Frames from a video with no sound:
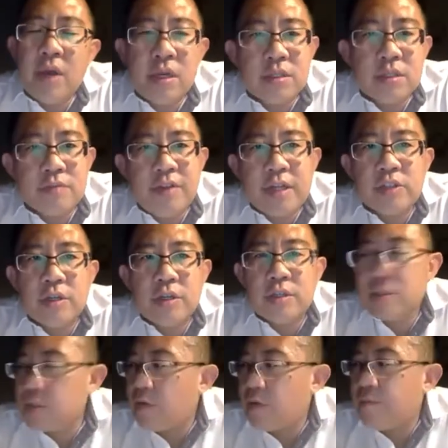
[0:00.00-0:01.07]
its fair share
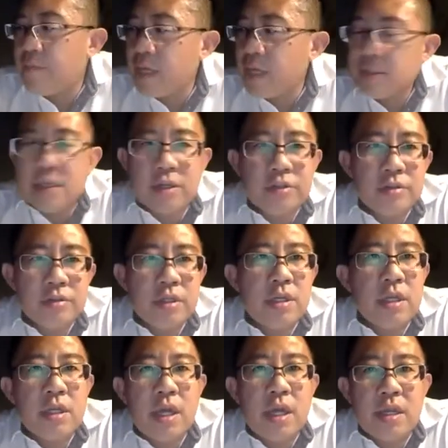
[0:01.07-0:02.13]
of mass
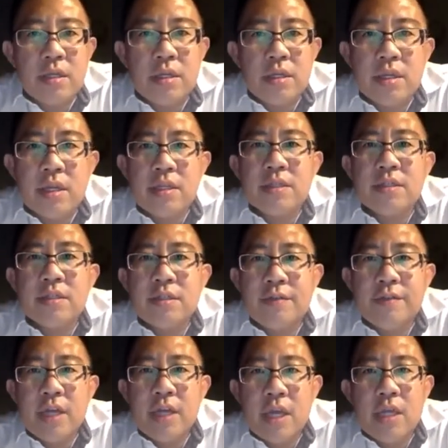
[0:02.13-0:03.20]
casualty. In
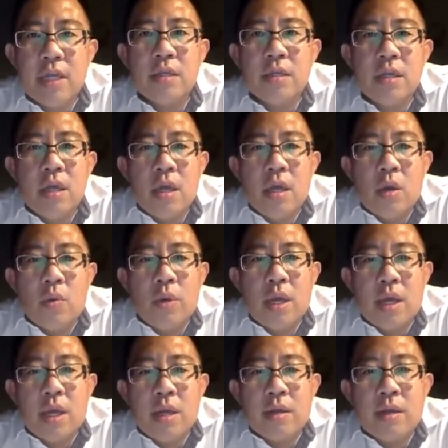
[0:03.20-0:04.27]
1978, we
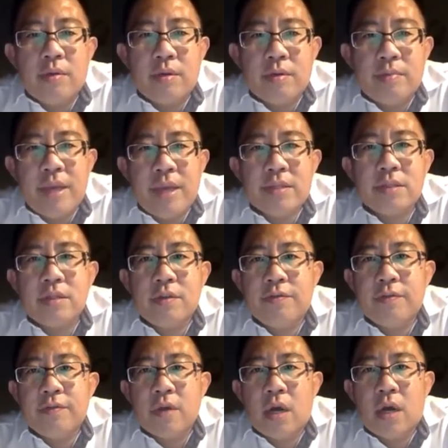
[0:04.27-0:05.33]
had a massive
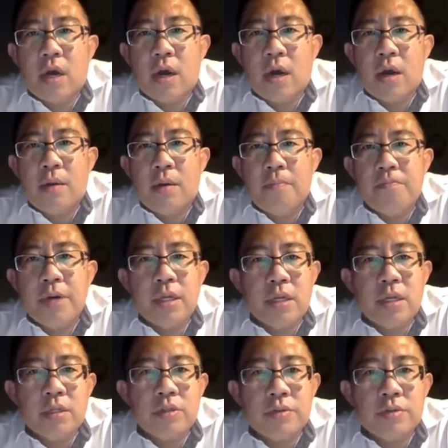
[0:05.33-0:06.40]
burn
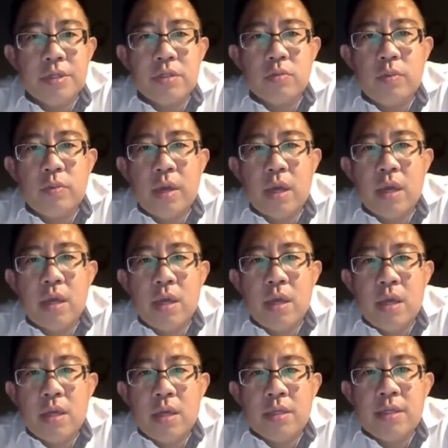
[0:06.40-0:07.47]
injuries where
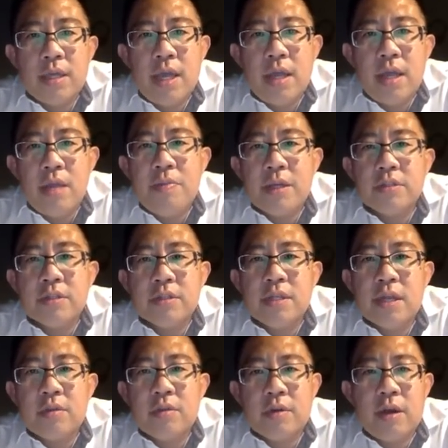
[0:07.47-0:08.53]
80 patients
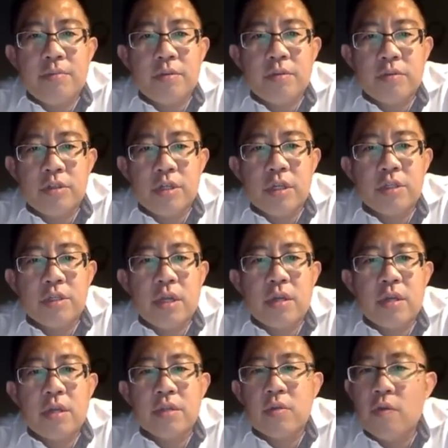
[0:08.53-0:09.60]
had to come to GH, and
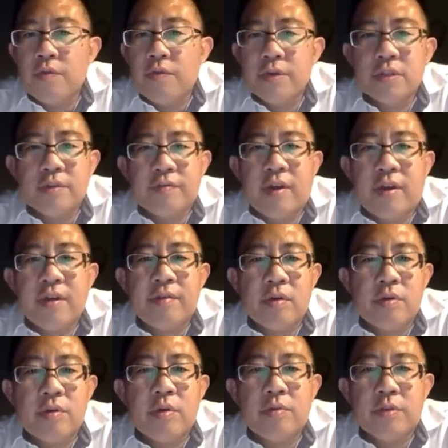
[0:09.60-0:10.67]
the overall survival
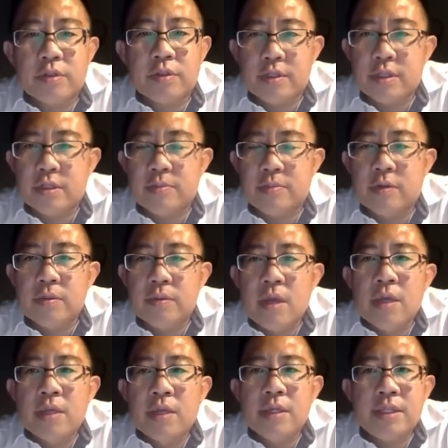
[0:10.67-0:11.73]
rate was dismal.
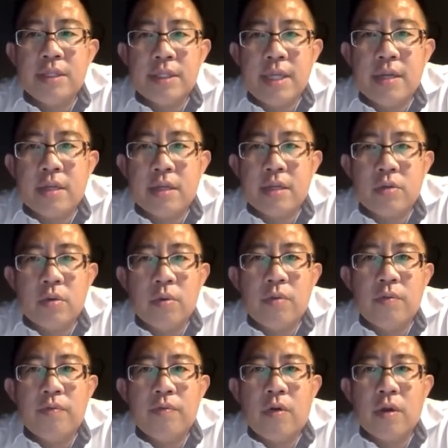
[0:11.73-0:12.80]
This set the
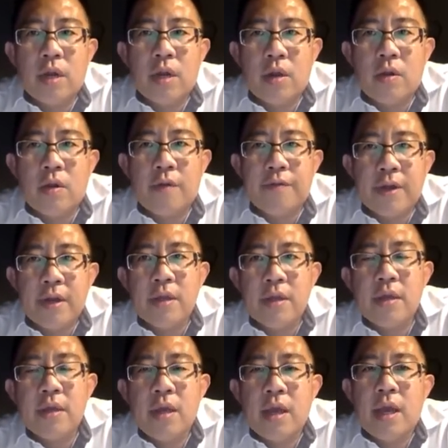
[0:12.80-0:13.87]
tone for a lot of
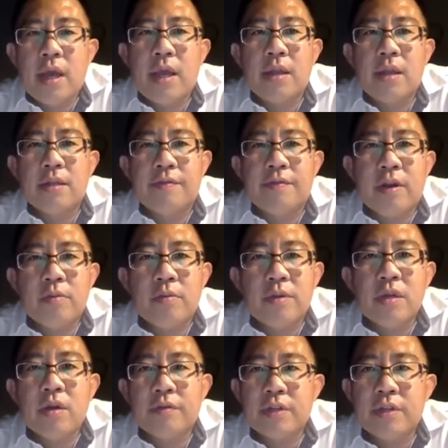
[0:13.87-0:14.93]
funding and the
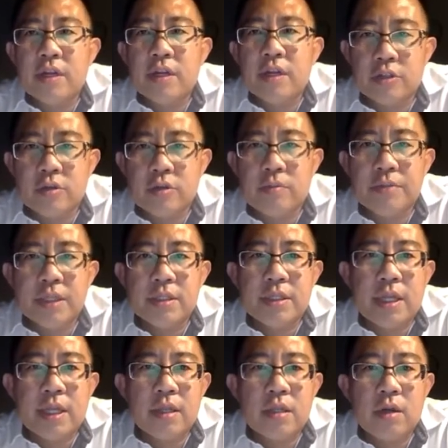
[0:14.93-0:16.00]
development of the National Burn
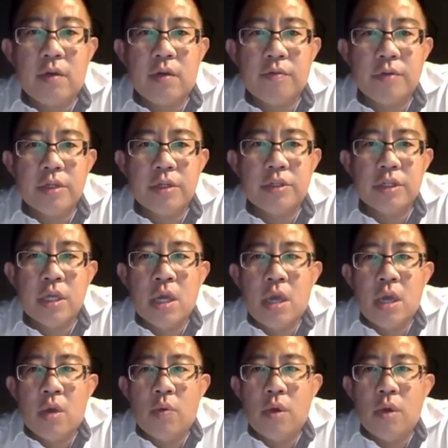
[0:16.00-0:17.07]
Center, of which
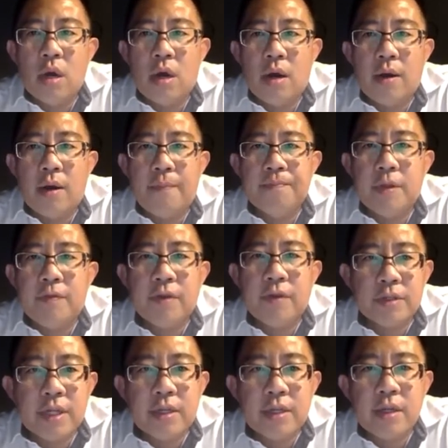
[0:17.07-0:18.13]
the
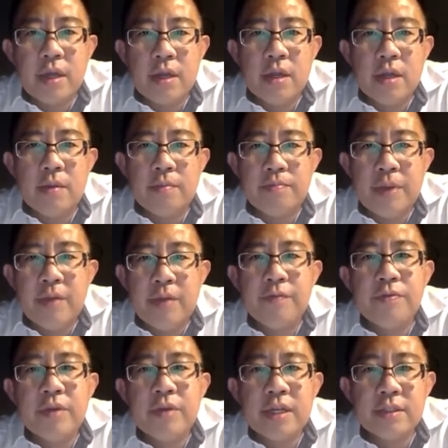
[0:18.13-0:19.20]
foresight and the
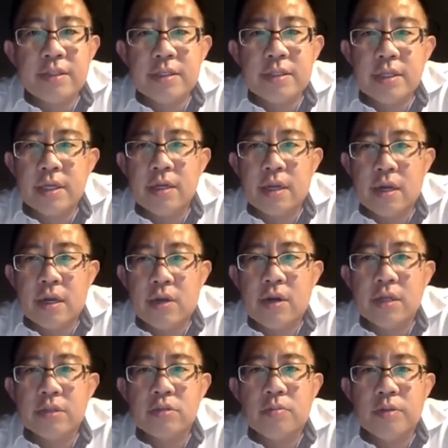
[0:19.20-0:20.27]
painful lessons learned allowed
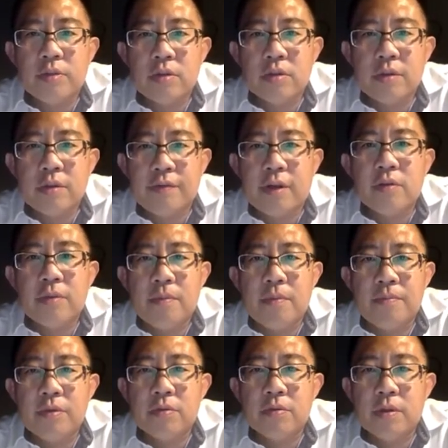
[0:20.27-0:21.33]
us to develop and
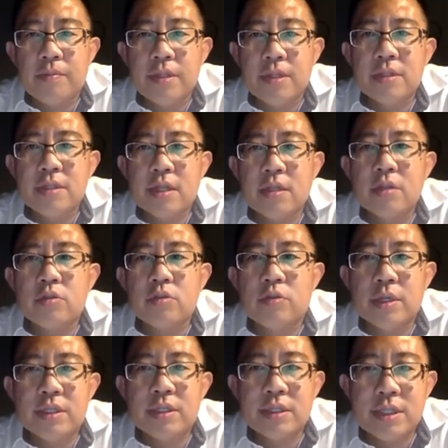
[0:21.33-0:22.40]
build the burn center to
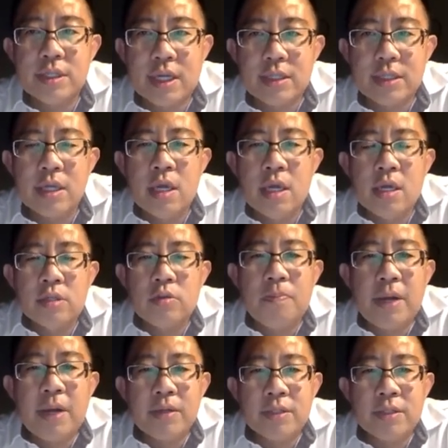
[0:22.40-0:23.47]
its size. So
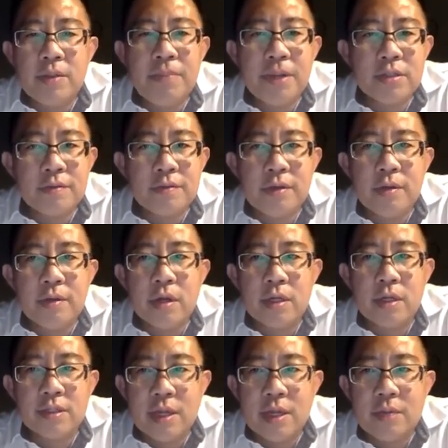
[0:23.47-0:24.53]
some parts of the
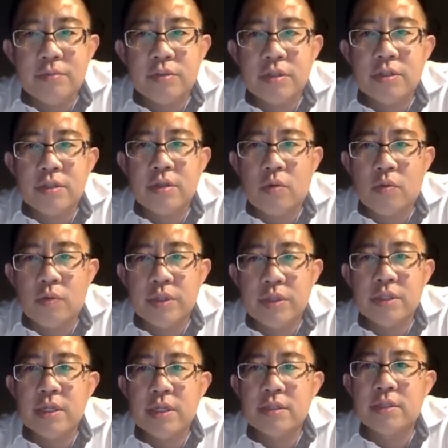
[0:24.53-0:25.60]
assumptions or
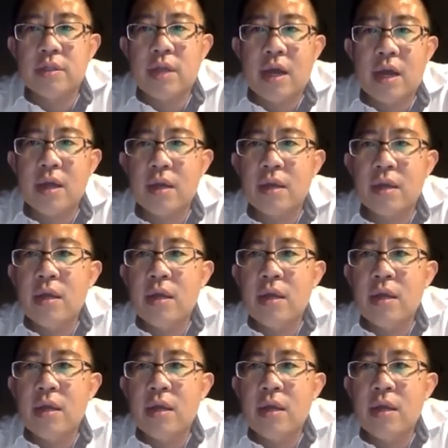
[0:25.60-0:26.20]
worst case are